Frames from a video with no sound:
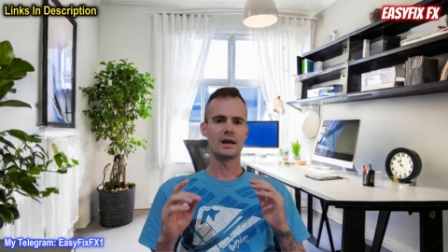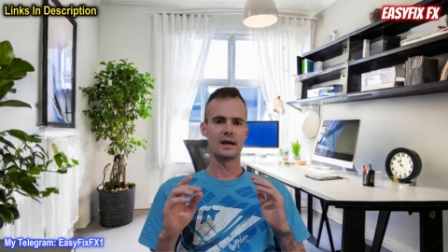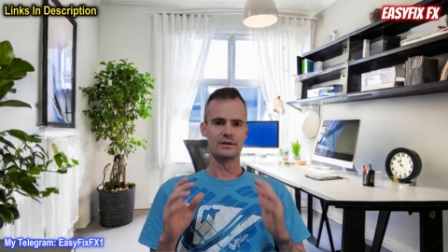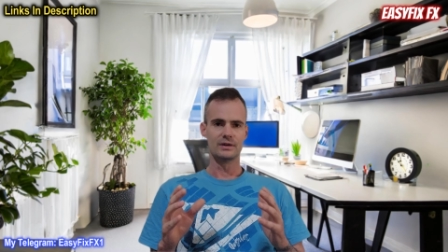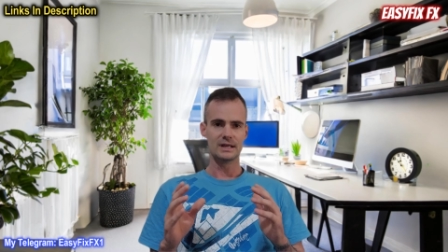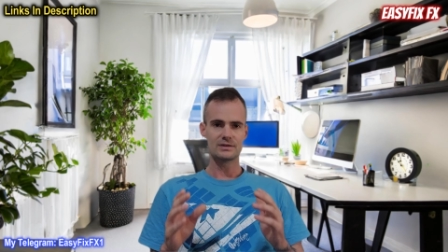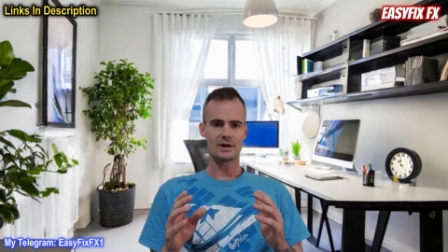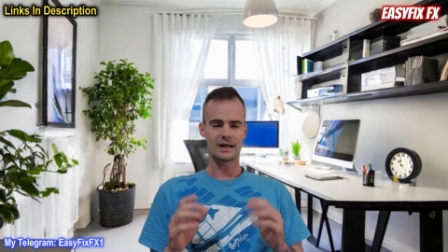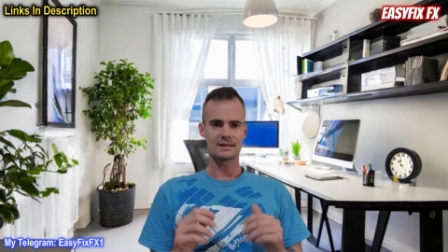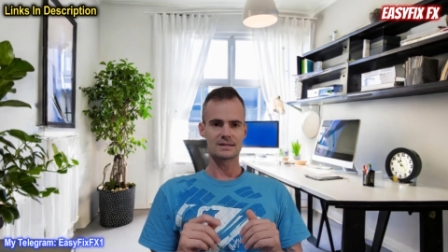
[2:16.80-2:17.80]
and you need
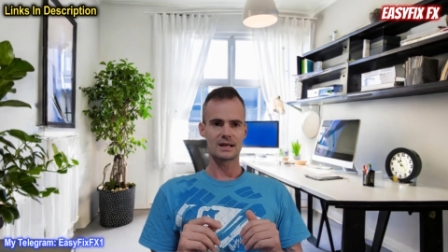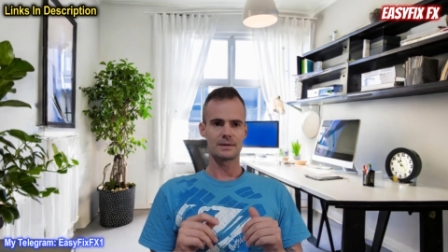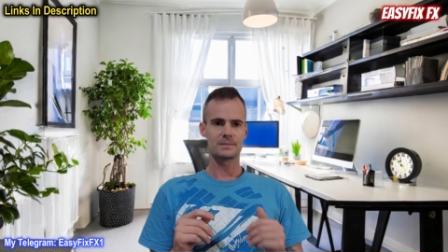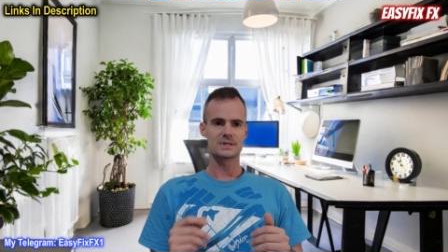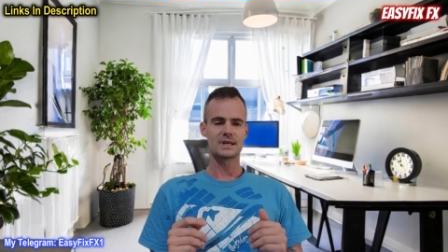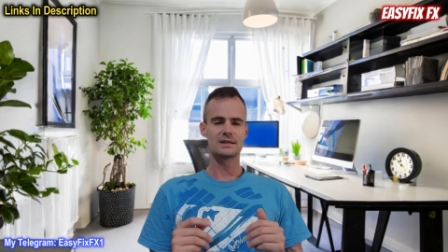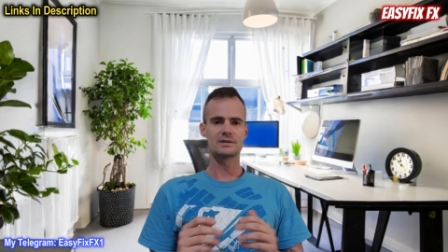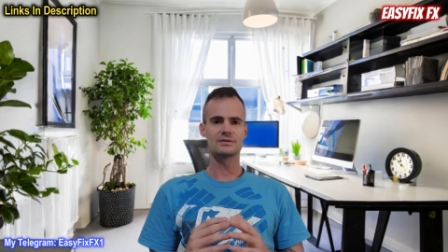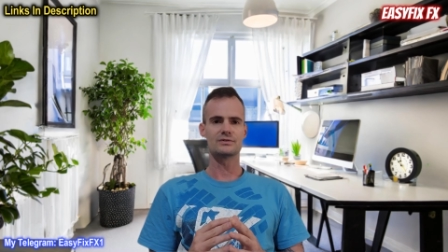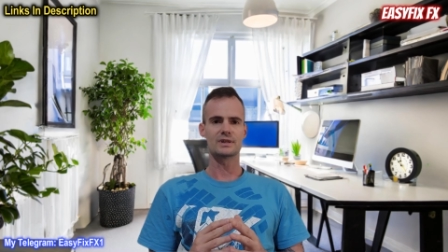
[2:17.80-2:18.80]
to understand
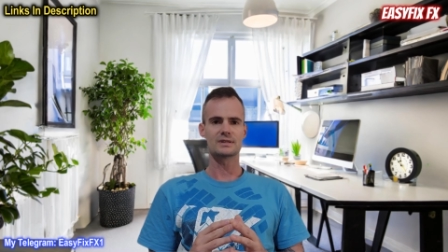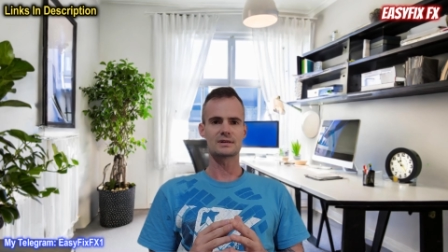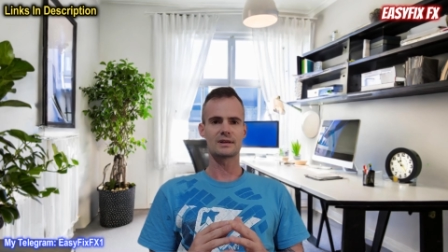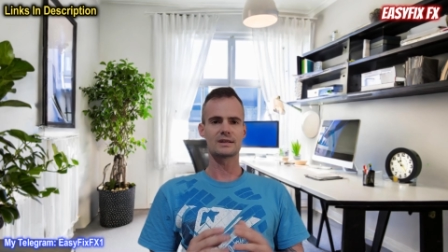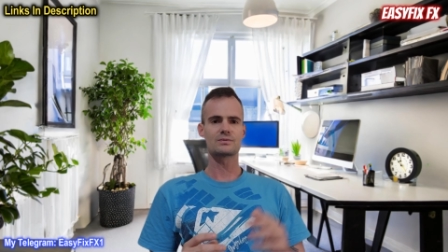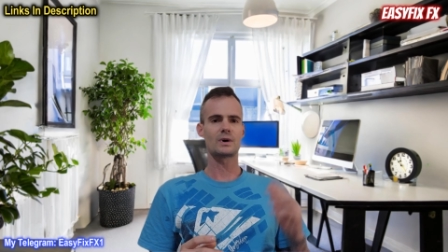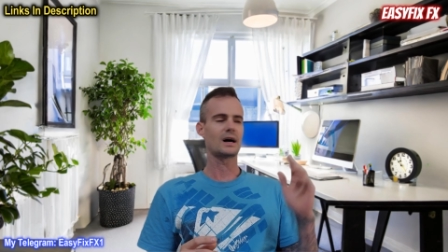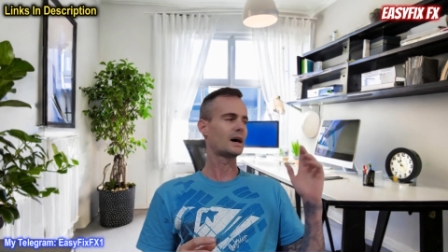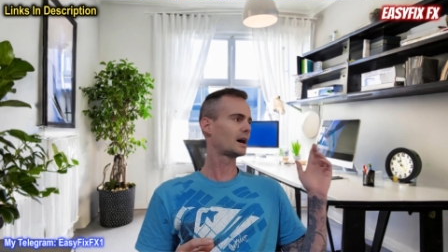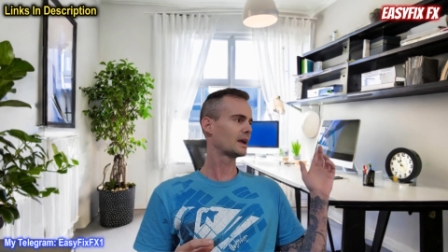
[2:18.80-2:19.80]
percentage risk. That's why
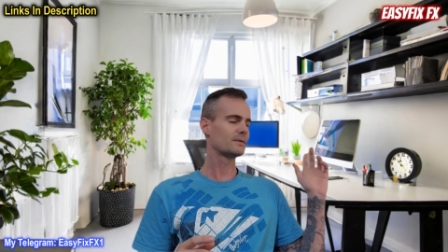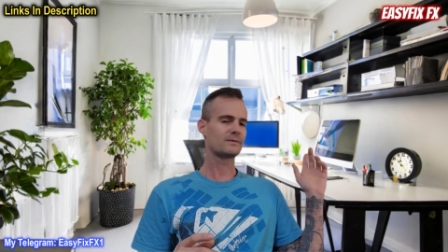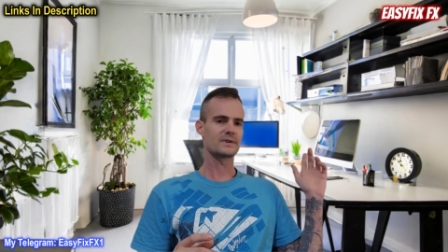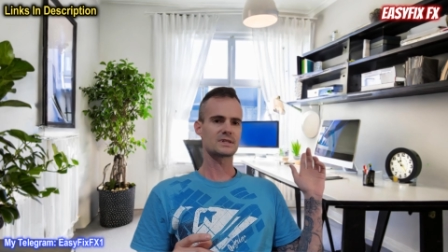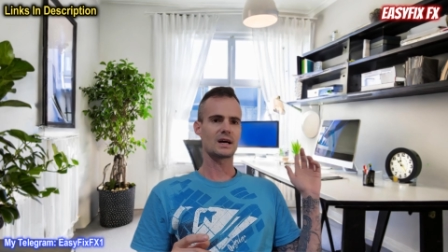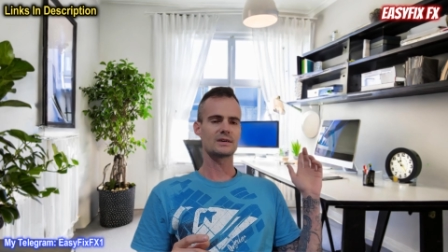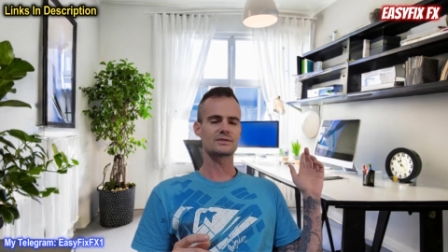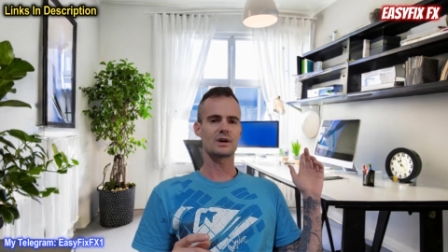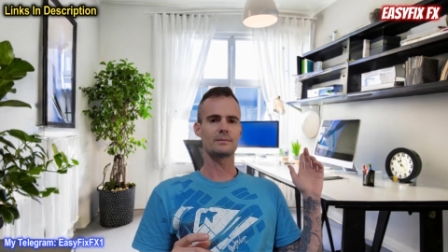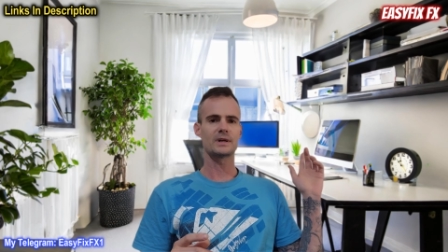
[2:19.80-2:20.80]
I emphasize
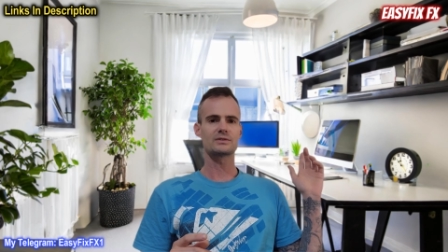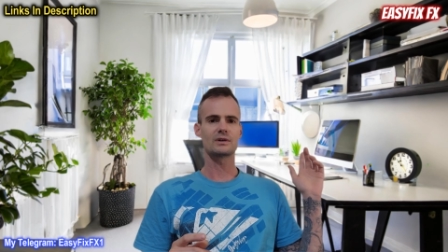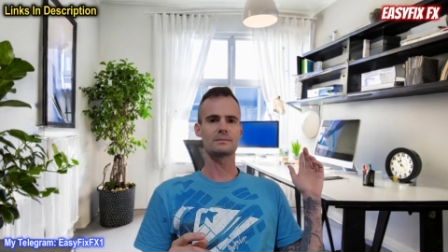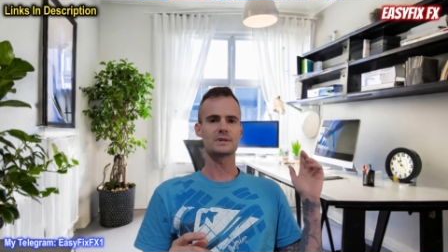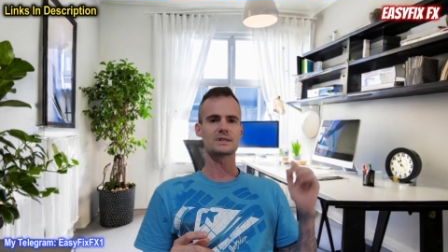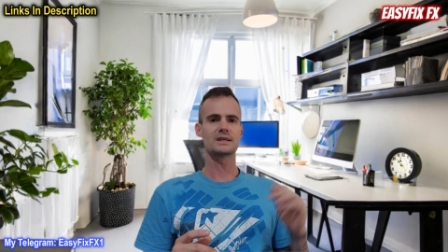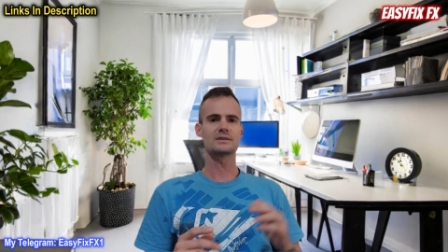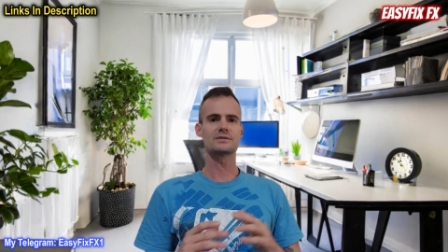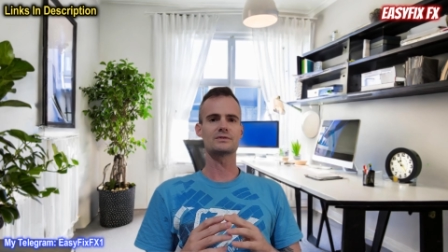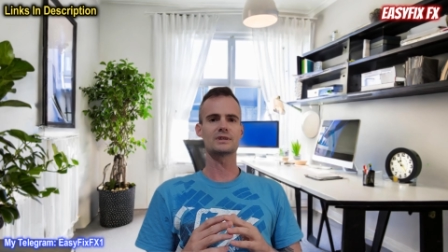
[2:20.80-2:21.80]
so much on
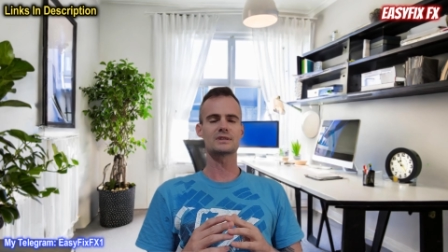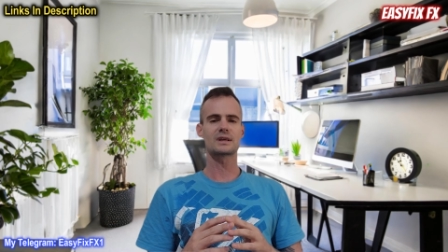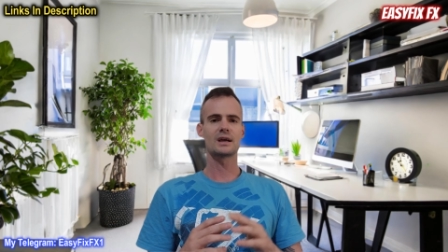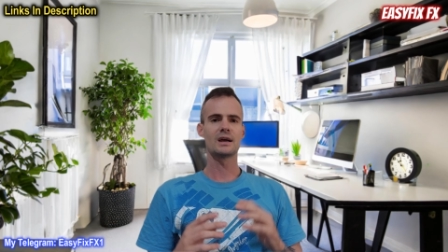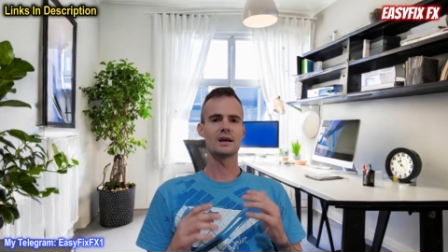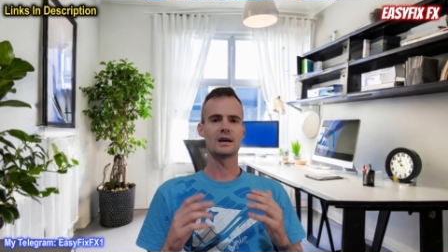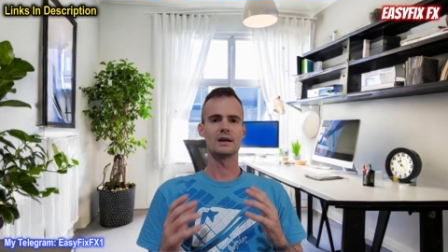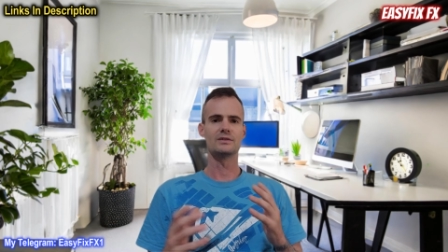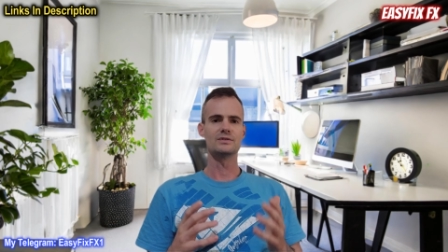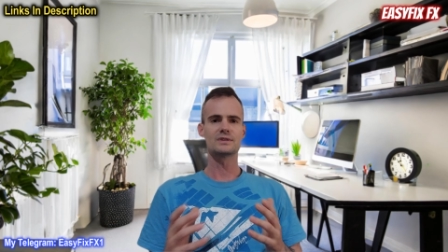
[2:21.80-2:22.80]
percentage risk
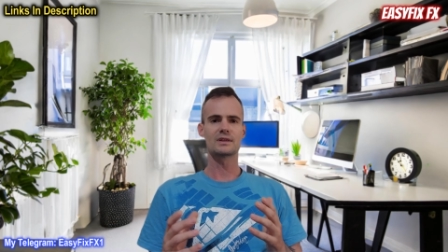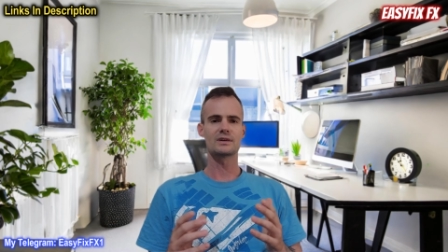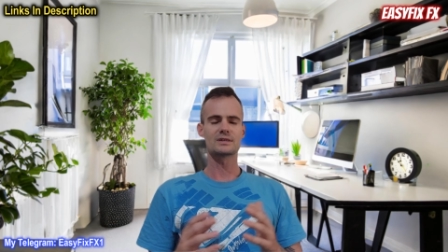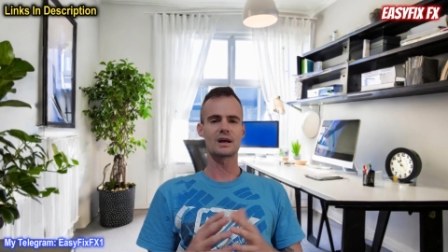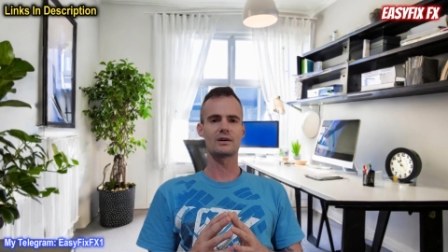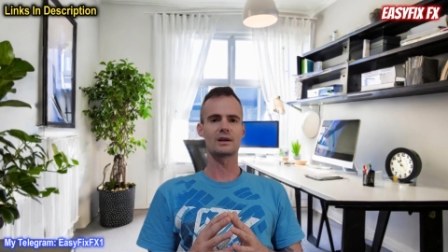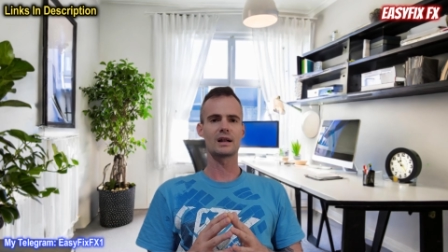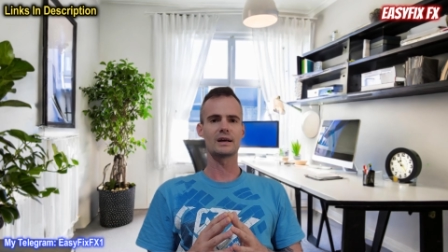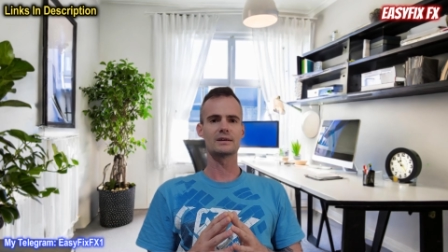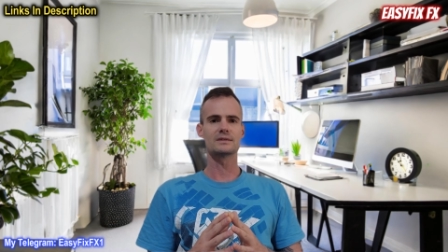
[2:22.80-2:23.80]
and using those
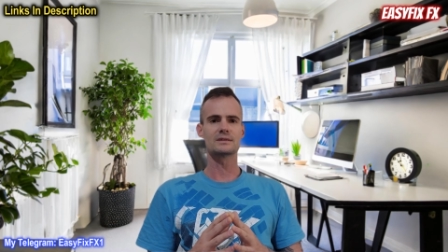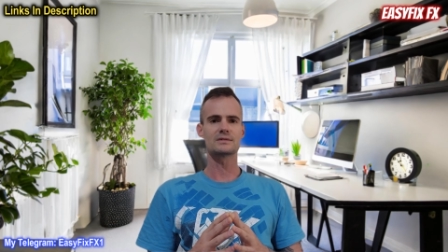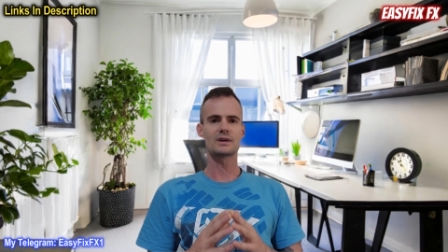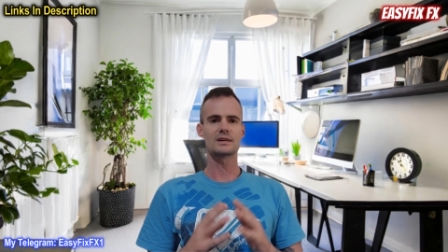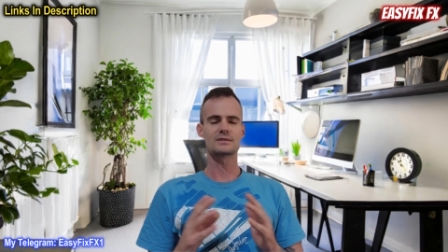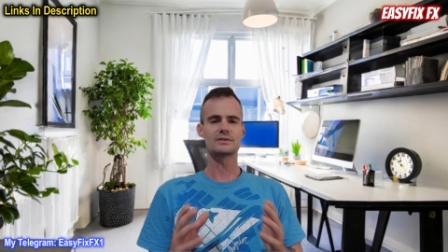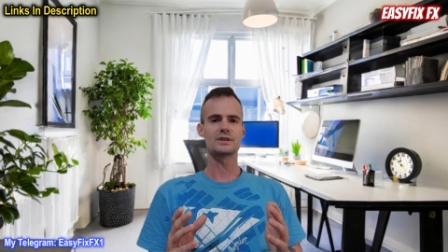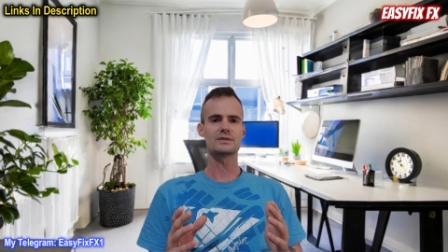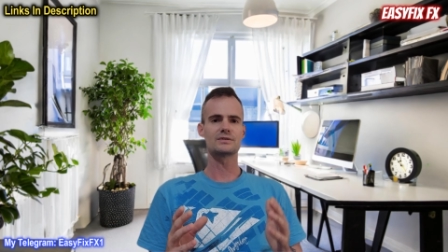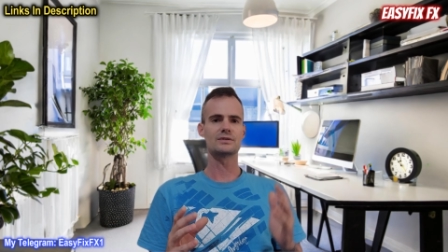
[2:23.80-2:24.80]
calculators. So I
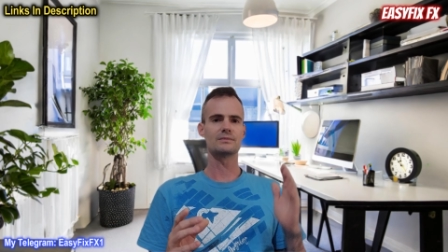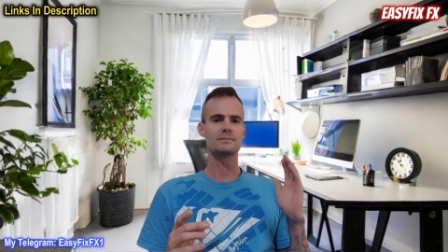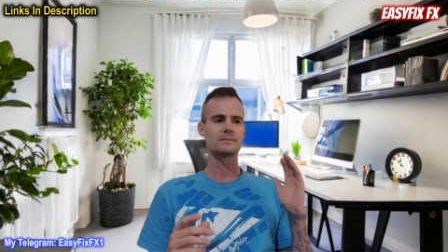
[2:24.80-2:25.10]
suggest you